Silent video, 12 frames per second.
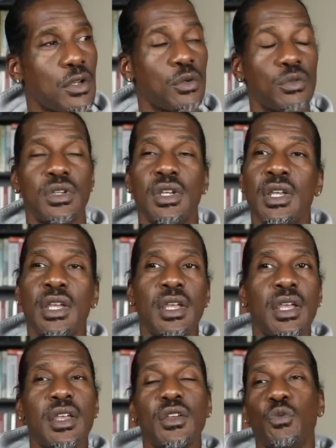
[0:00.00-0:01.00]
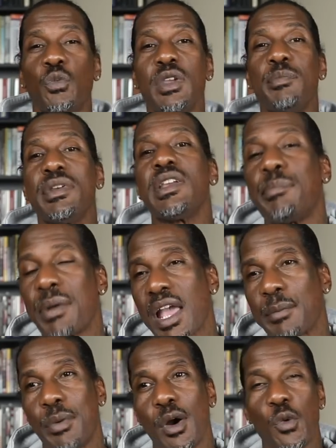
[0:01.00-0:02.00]
So, we been
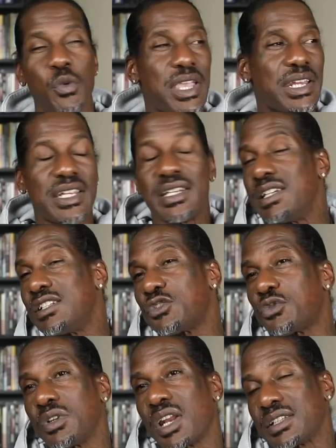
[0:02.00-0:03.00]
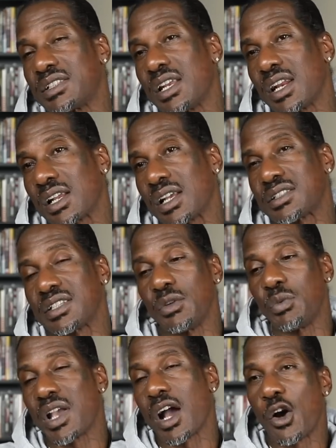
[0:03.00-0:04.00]
blackballed. We ain't in the industry like that. Like I
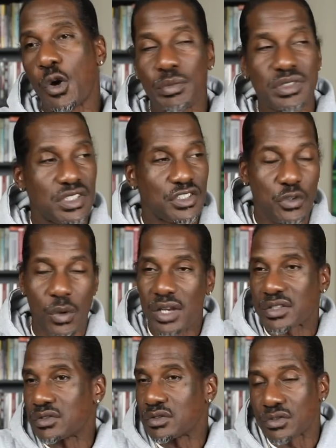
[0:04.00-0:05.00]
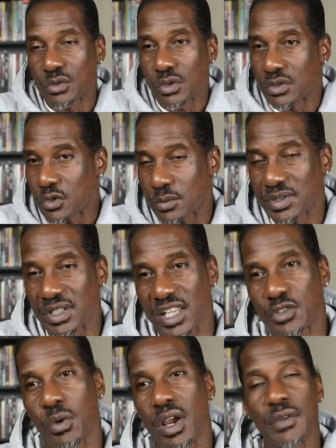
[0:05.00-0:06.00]
said, we got homies just scratching the door. You know what I'm saying?
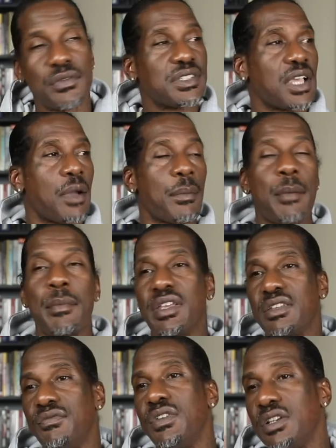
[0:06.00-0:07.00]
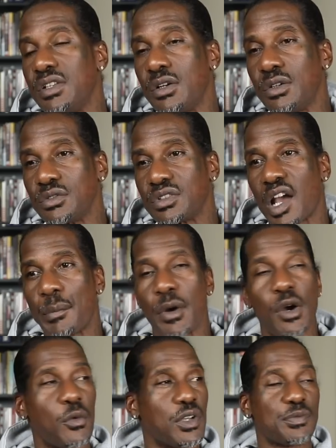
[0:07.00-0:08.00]
That's why every time I'm making videos,
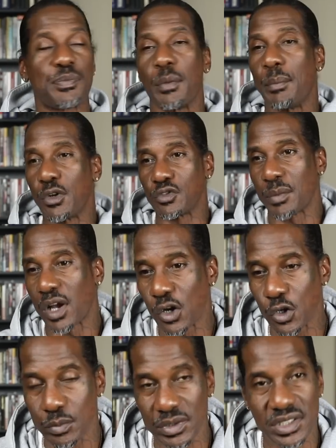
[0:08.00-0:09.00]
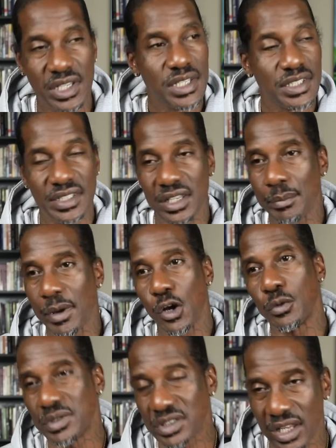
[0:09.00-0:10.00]
I'm always promoting my homies, saying my
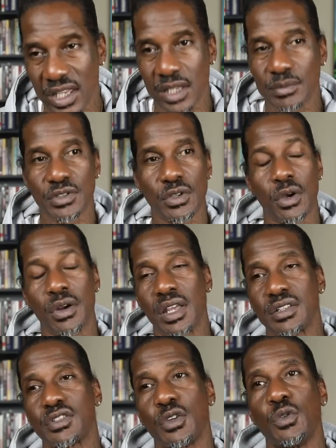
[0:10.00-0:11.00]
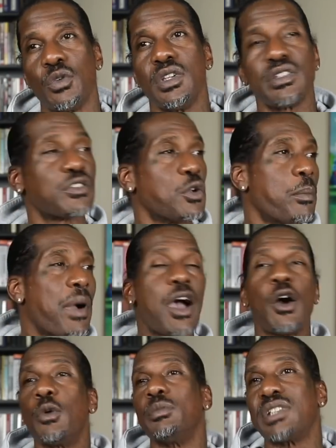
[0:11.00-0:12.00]
homies' names and all that. So
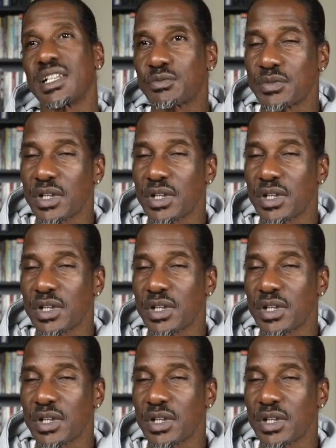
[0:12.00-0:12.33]
my homies,